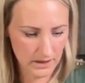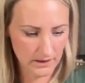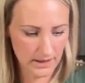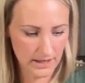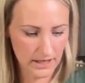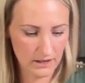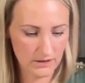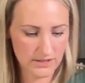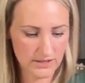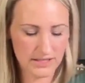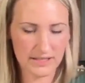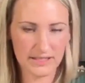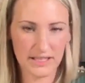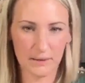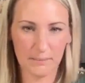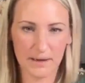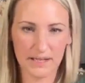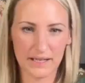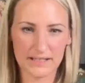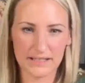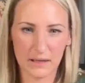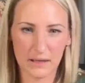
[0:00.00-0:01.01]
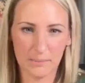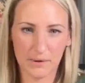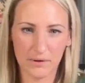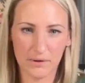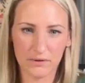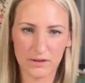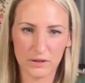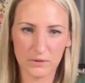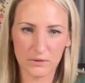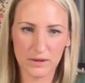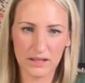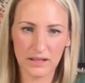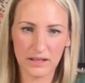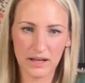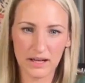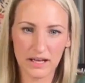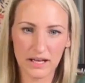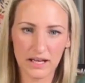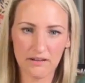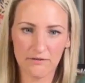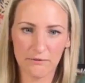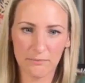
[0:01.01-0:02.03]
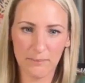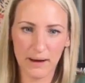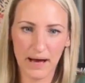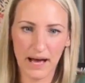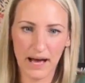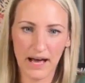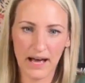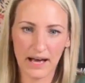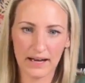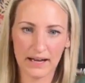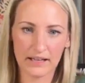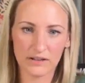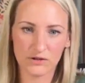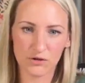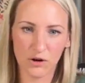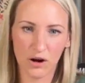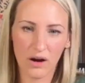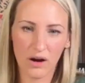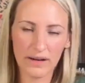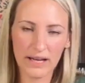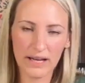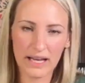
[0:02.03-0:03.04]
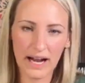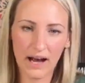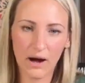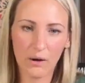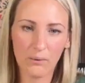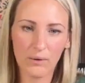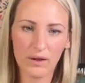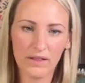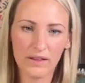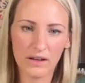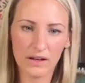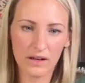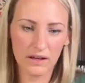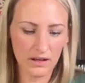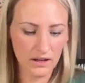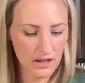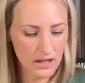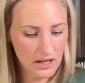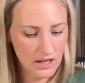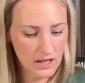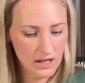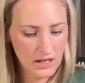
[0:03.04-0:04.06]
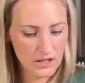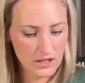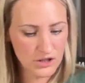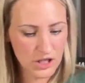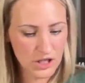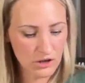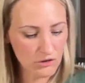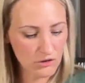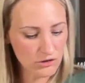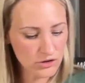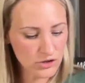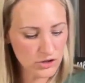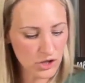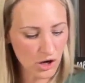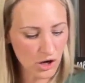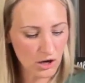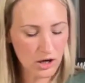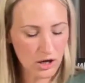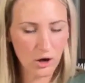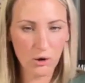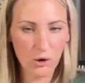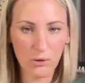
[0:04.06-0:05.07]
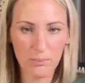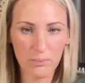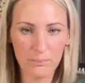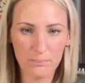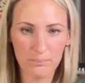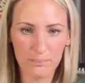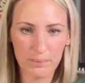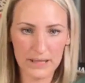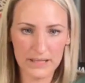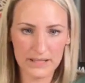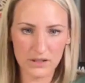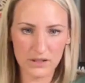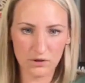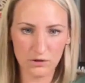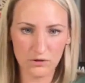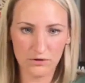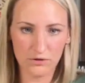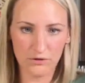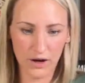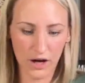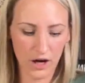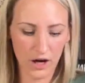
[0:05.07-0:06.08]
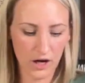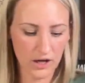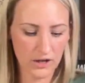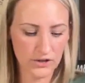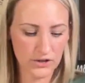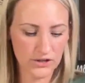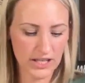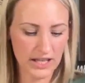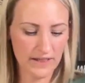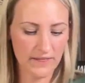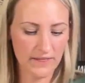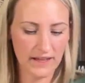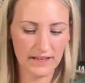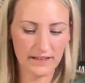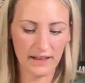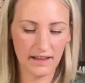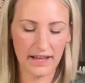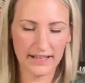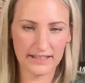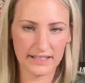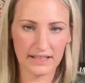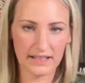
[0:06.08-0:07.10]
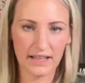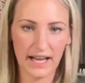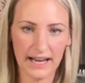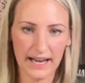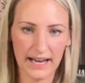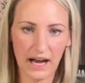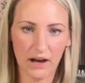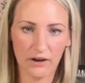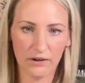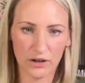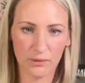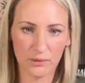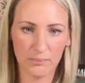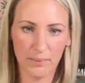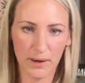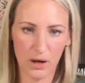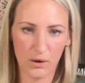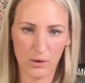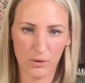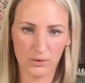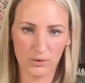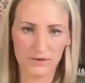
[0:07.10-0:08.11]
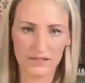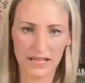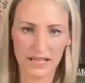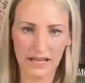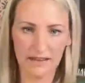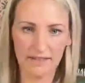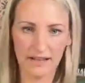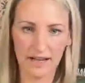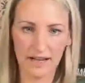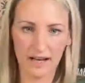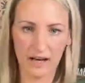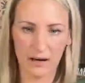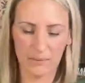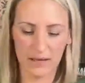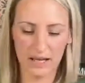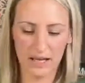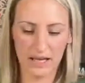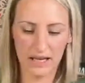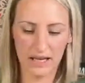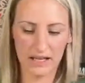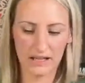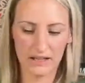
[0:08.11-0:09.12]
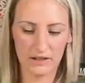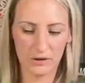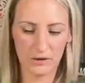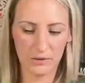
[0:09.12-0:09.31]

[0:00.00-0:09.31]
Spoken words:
Like here's a step-by-step on doing a gift bag and drawing it out with a General's charcoal pencil first, and then like to lay out your bones, and then coming in and